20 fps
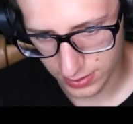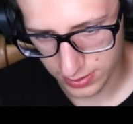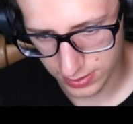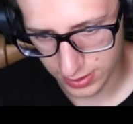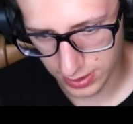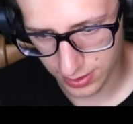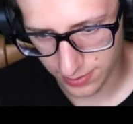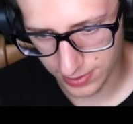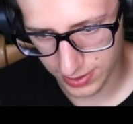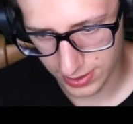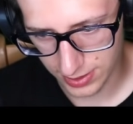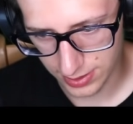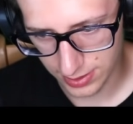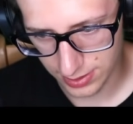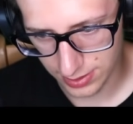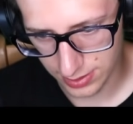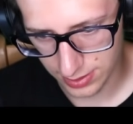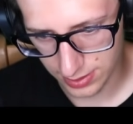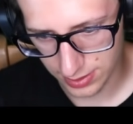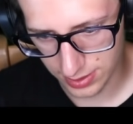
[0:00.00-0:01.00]
Damn it.
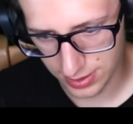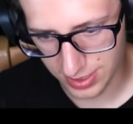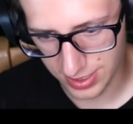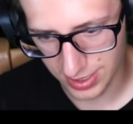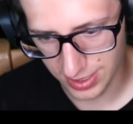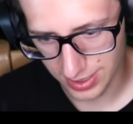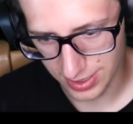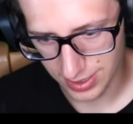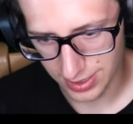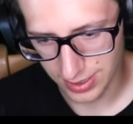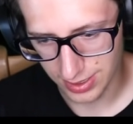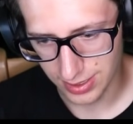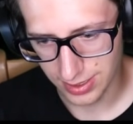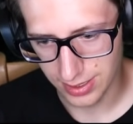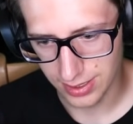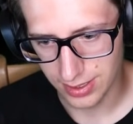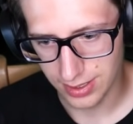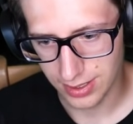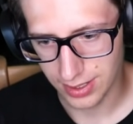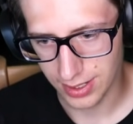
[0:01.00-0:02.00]

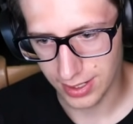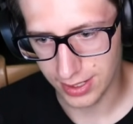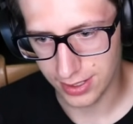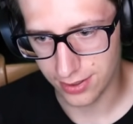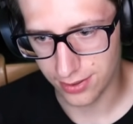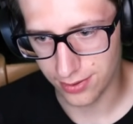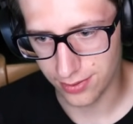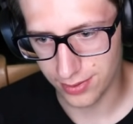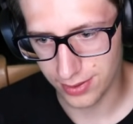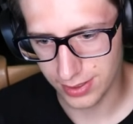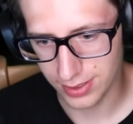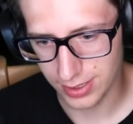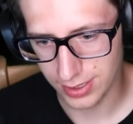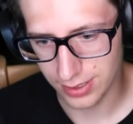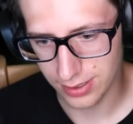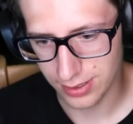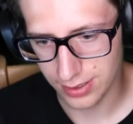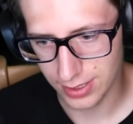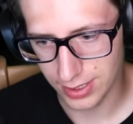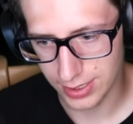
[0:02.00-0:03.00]
I had a really
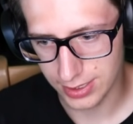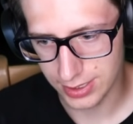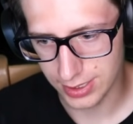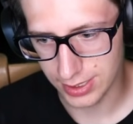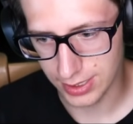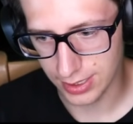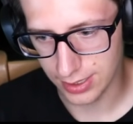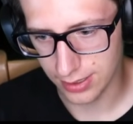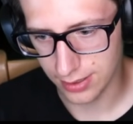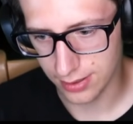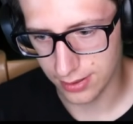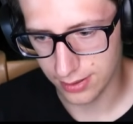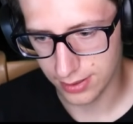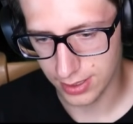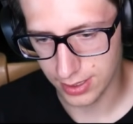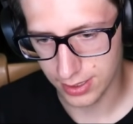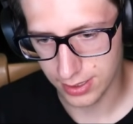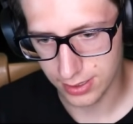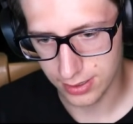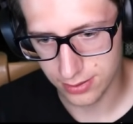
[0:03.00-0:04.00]
good idea.
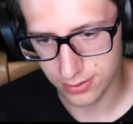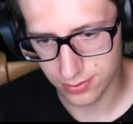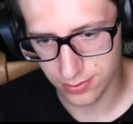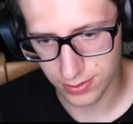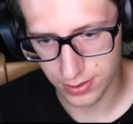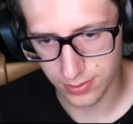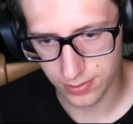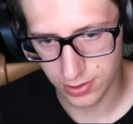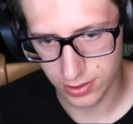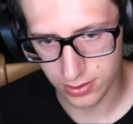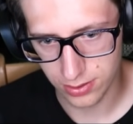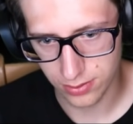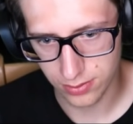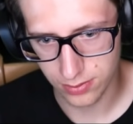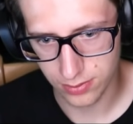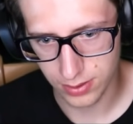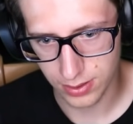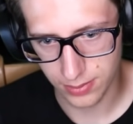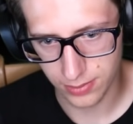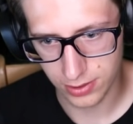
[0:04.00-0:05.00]
Okay, here's what I'm gonna
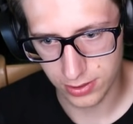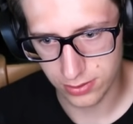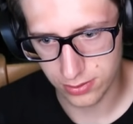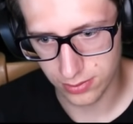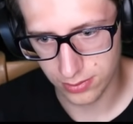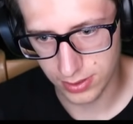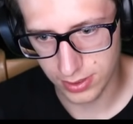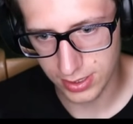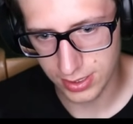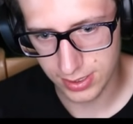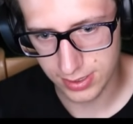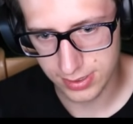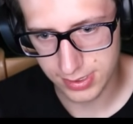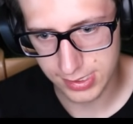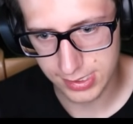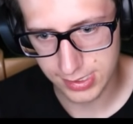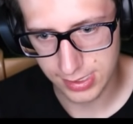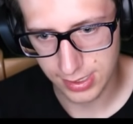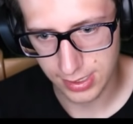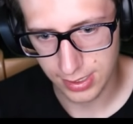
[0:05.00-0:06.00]
do. I'm gonna do
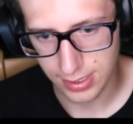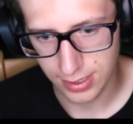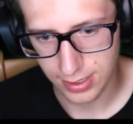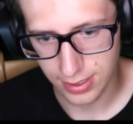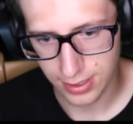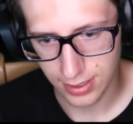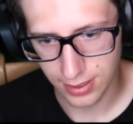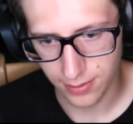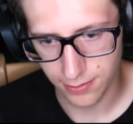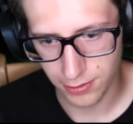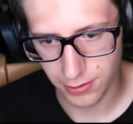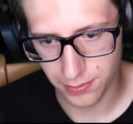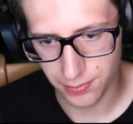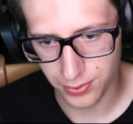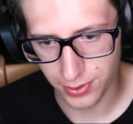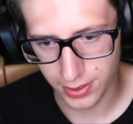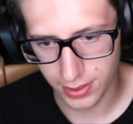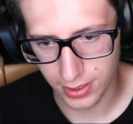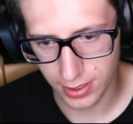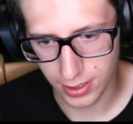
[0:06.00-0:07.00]
this. I'm gonna
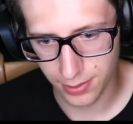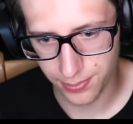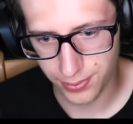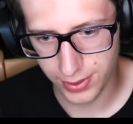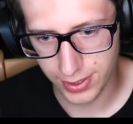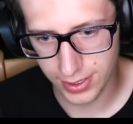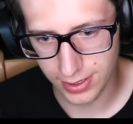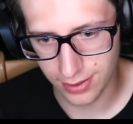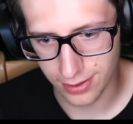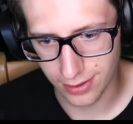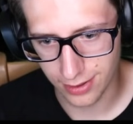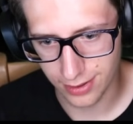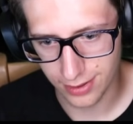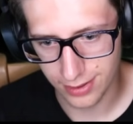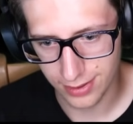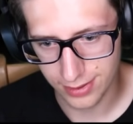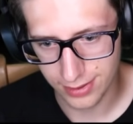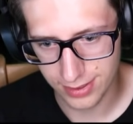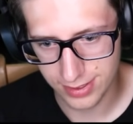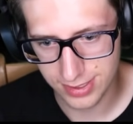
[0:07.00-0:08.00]
put it up here.
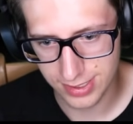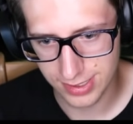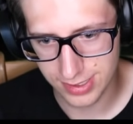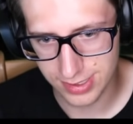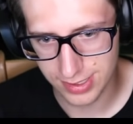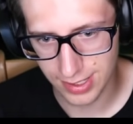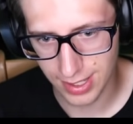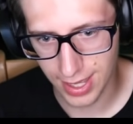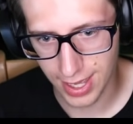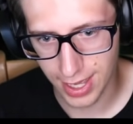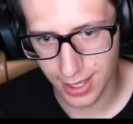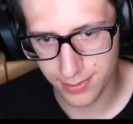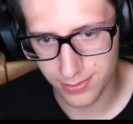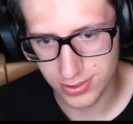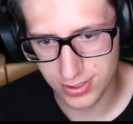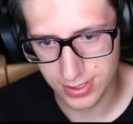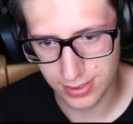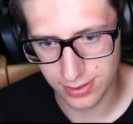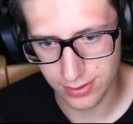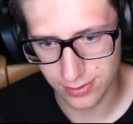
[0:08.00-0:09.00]
This is
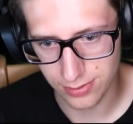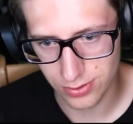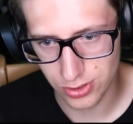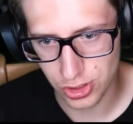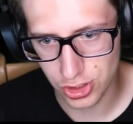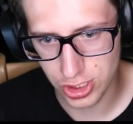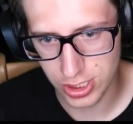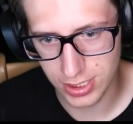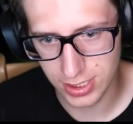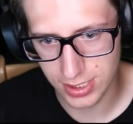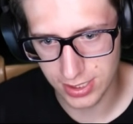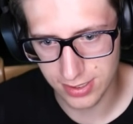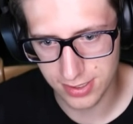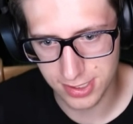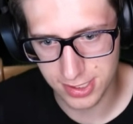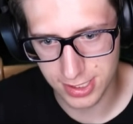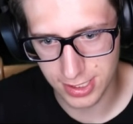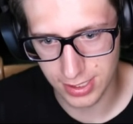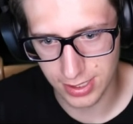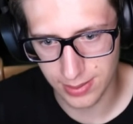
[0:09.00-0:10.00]
absolute genius
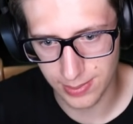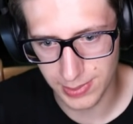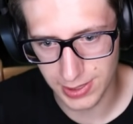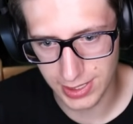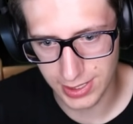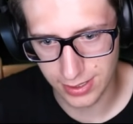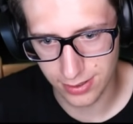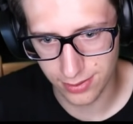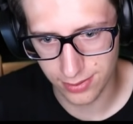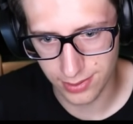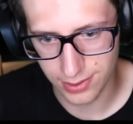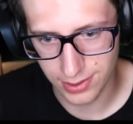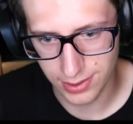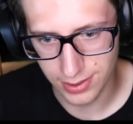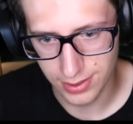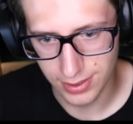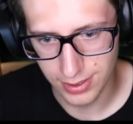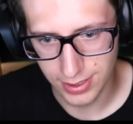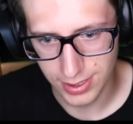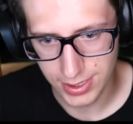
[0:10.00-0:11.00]
time now.
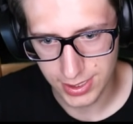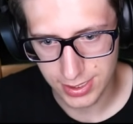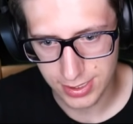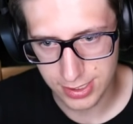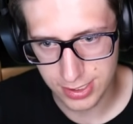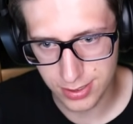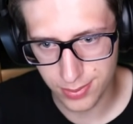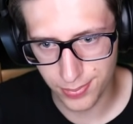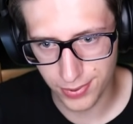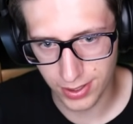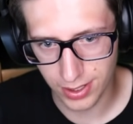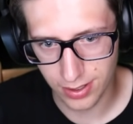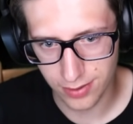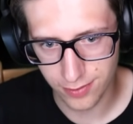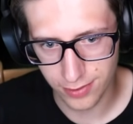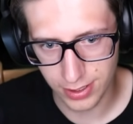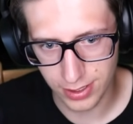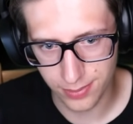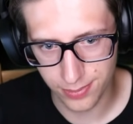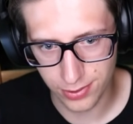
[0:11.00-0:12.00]
Spike
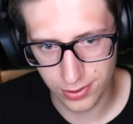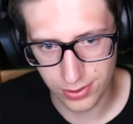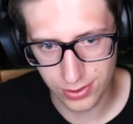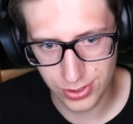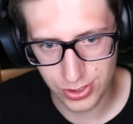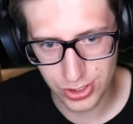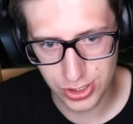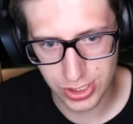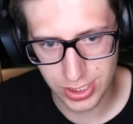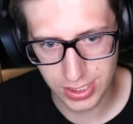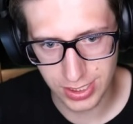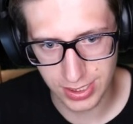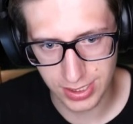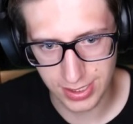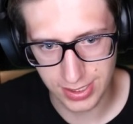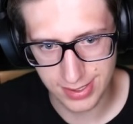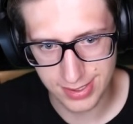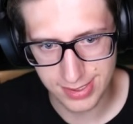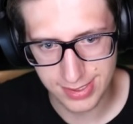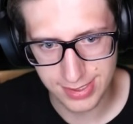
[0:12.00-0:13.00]
Viper,
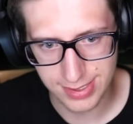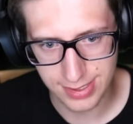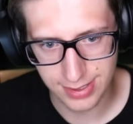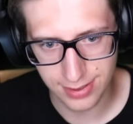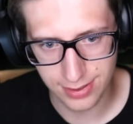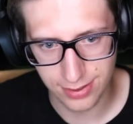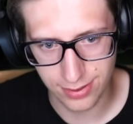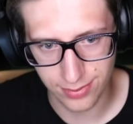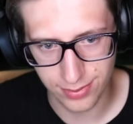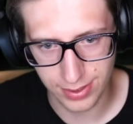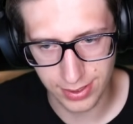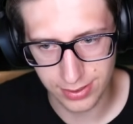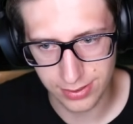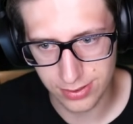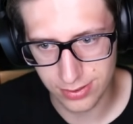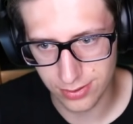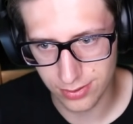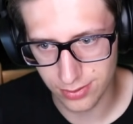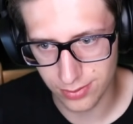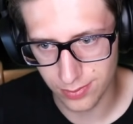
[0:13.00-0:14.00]
genius, going
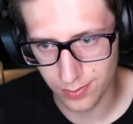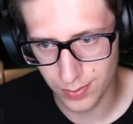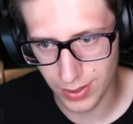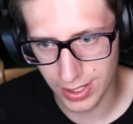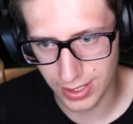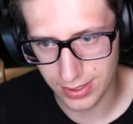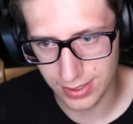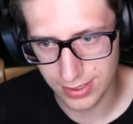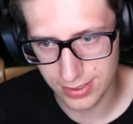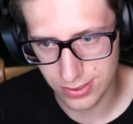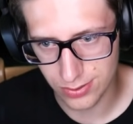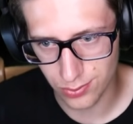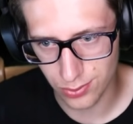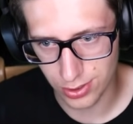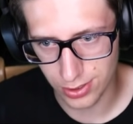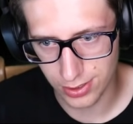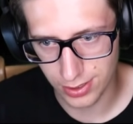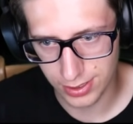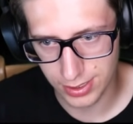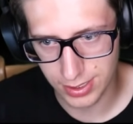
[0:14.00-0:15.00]
to make this
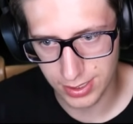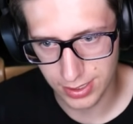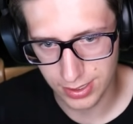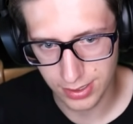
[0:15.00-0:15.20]
work.